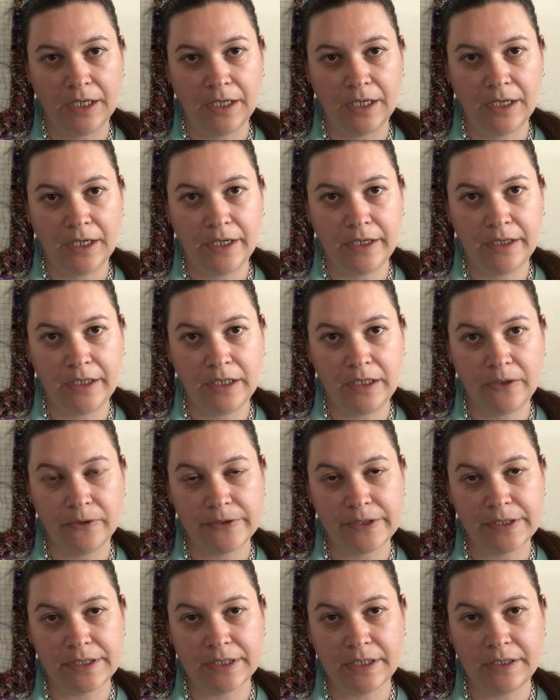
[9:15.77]
and then
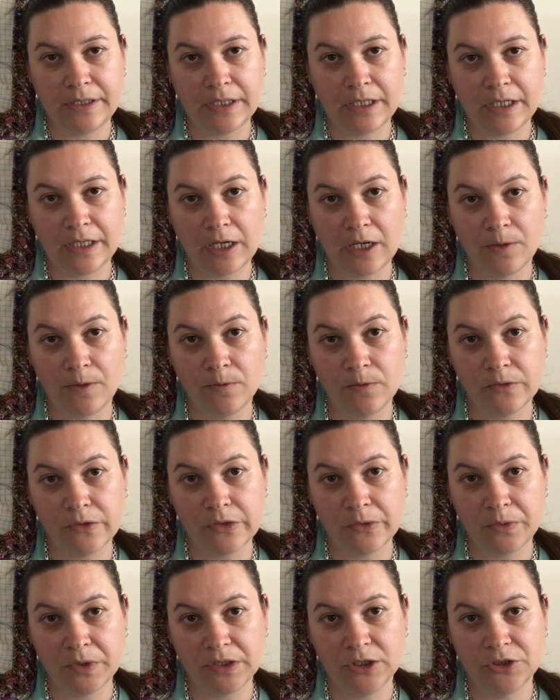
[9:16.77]
on Sunday I will
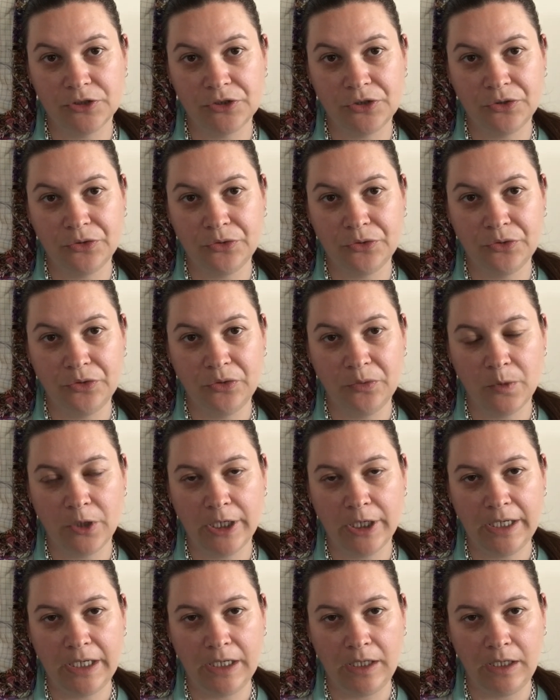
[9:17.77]
switch to
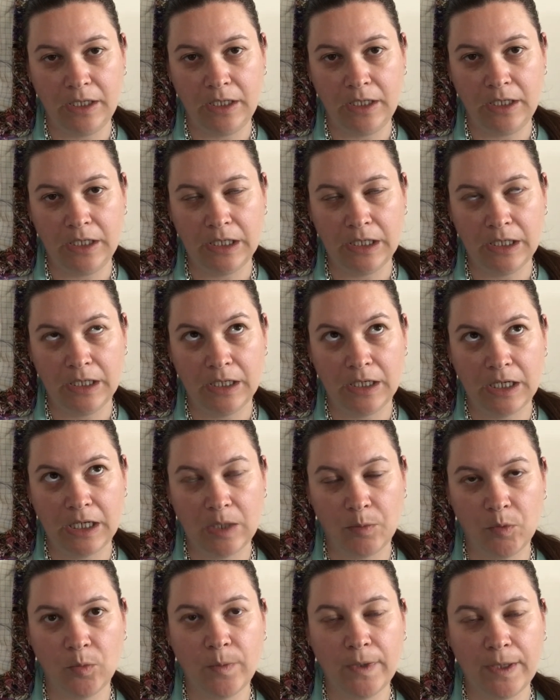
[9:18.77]
my
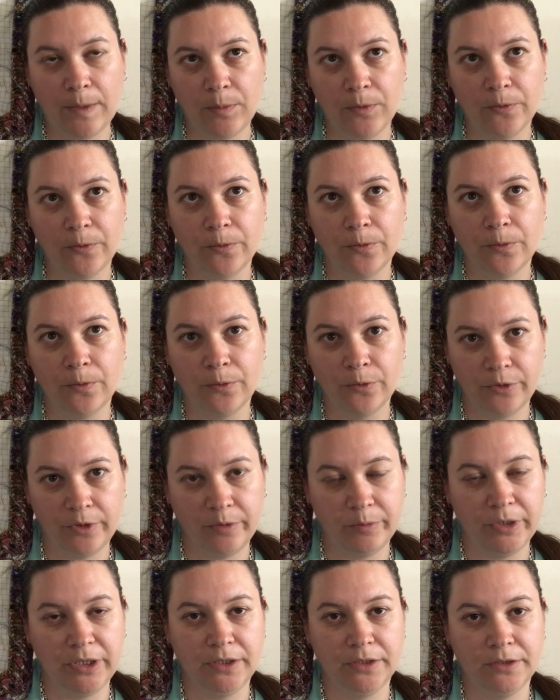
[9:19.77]
Hubble Bubble
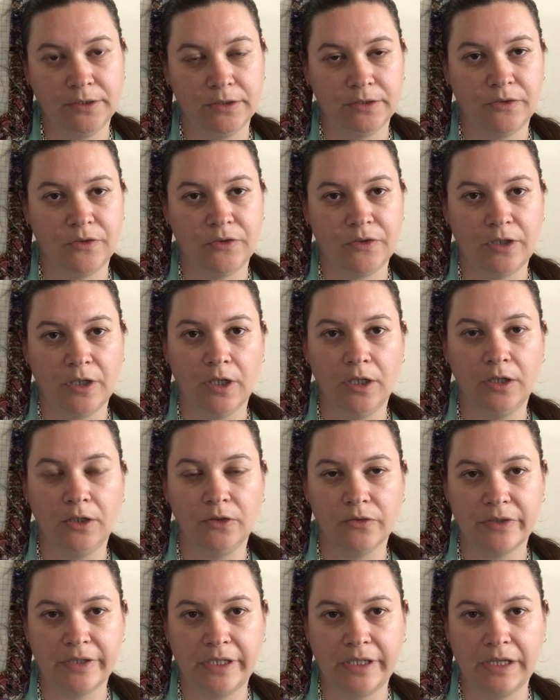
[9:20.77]
ornament. So you'll
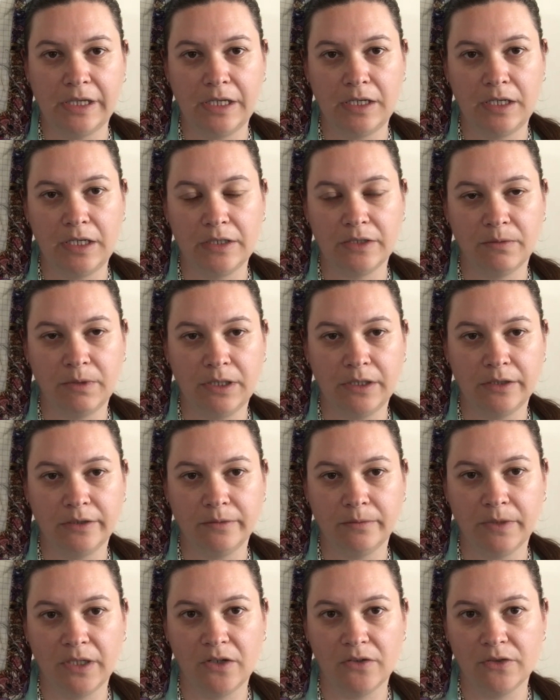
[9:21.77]
see that next week as
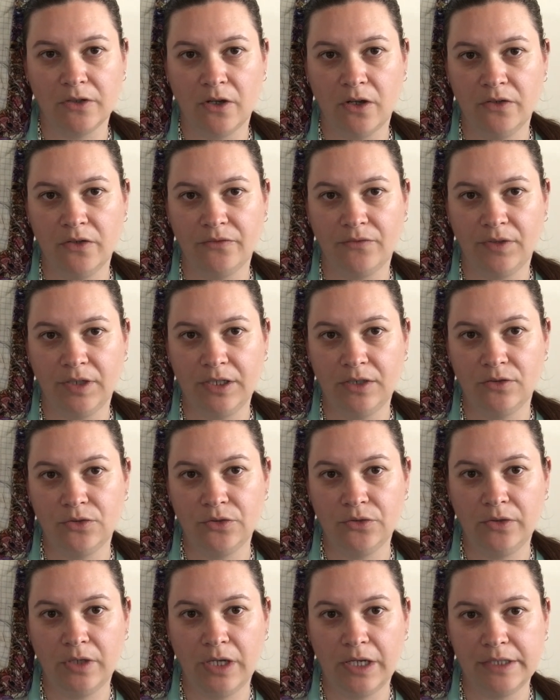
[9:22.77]
well. So hopefully
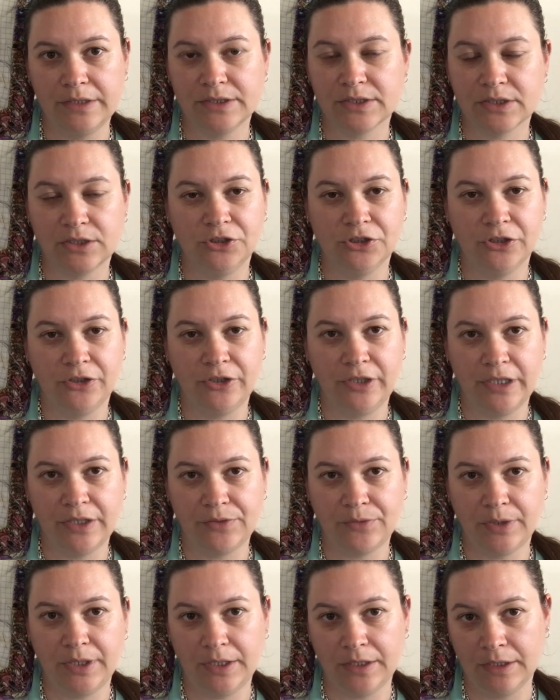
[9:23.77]
2 Hades to show next
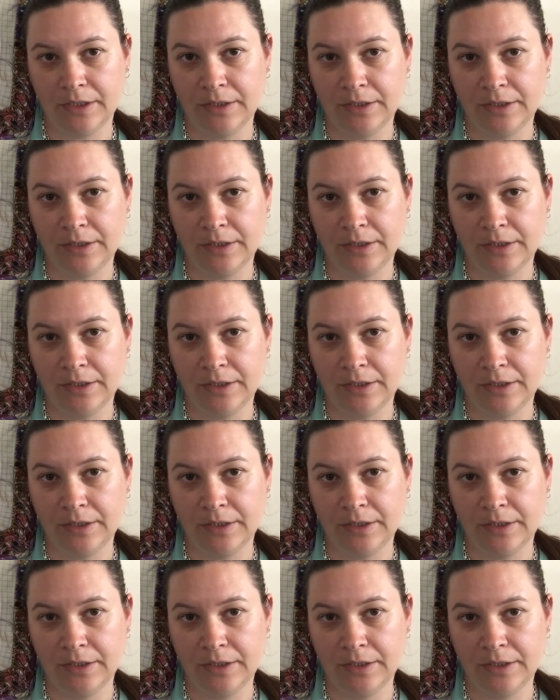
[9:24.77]
week.